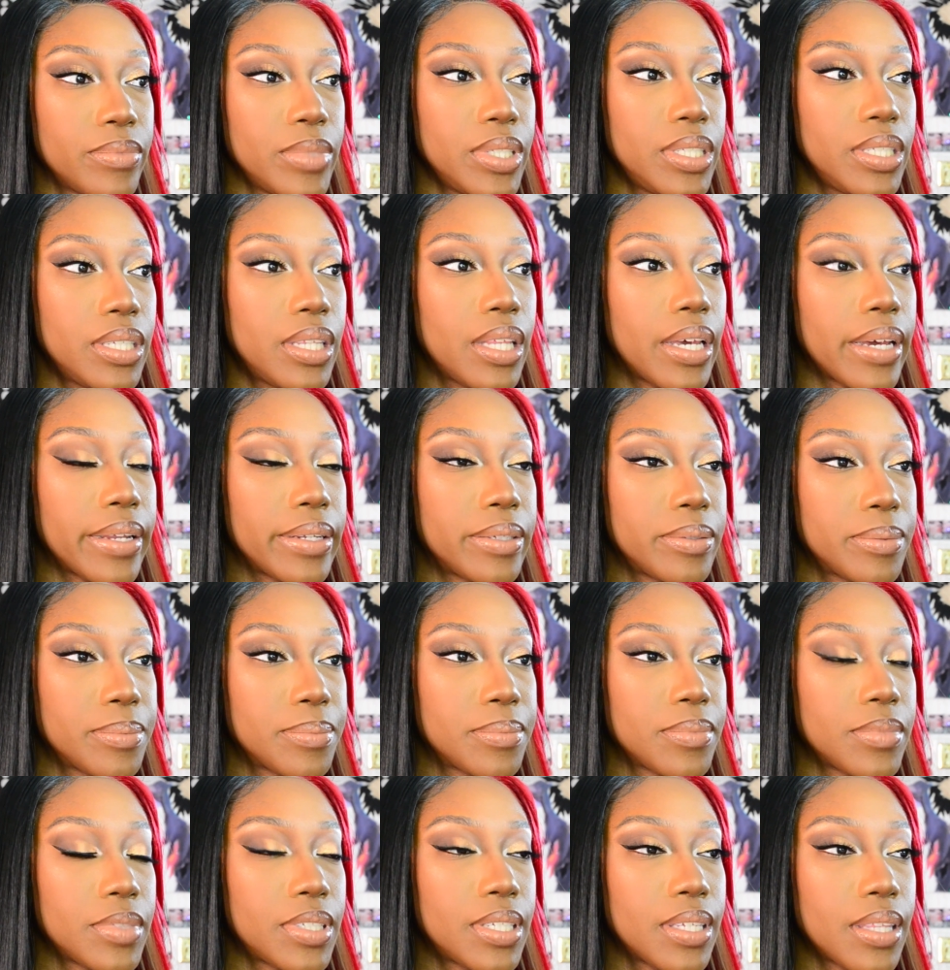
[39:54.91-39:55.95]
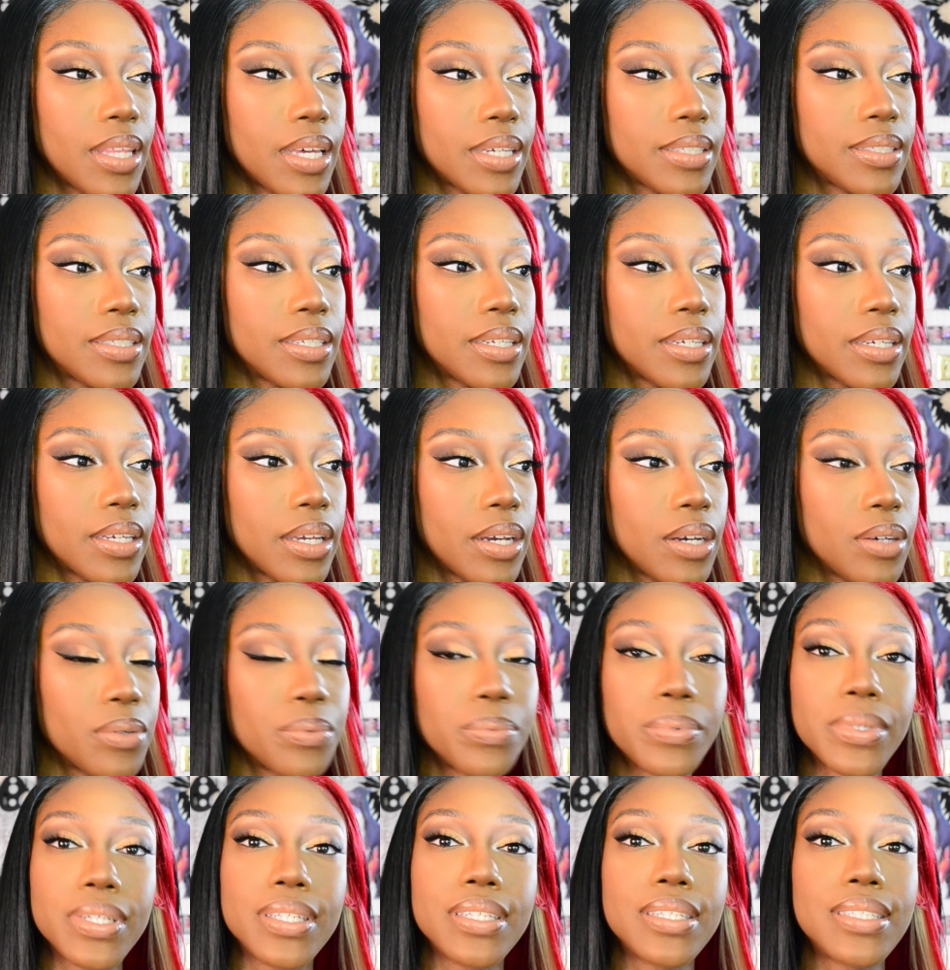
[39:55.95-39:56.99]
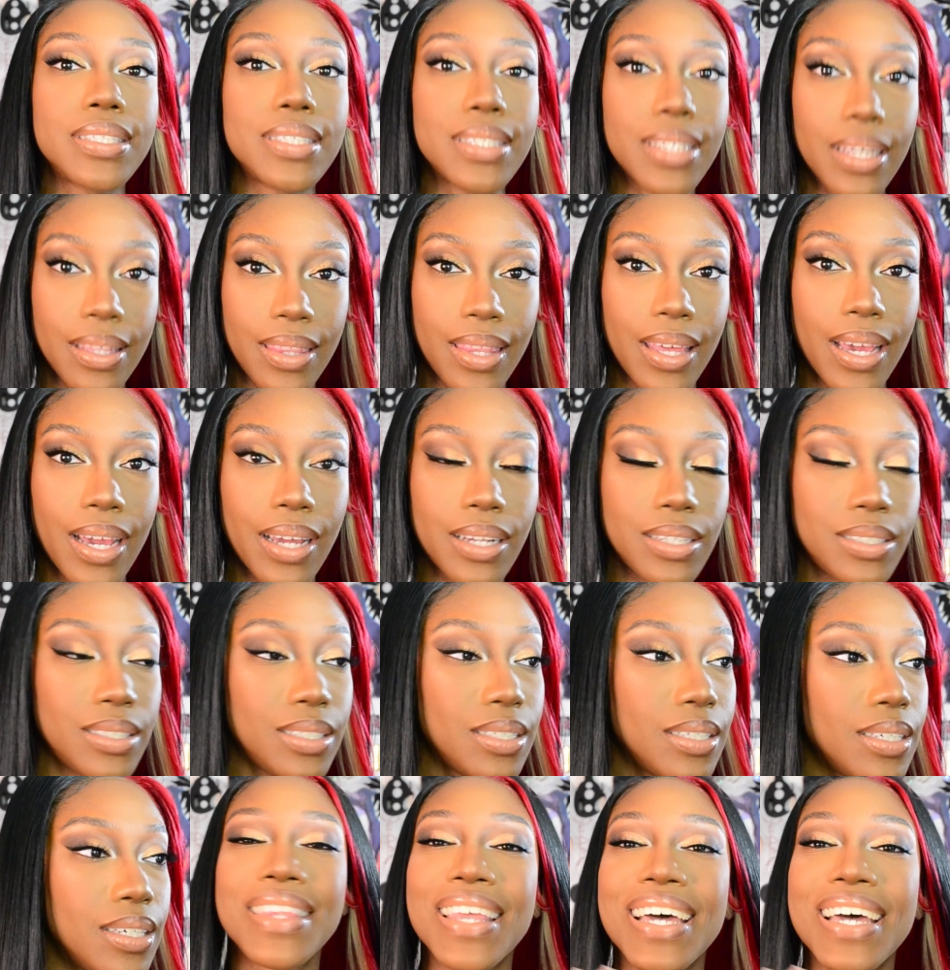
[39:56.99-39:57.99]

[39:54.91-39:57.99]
We did that today, y'all. We did that.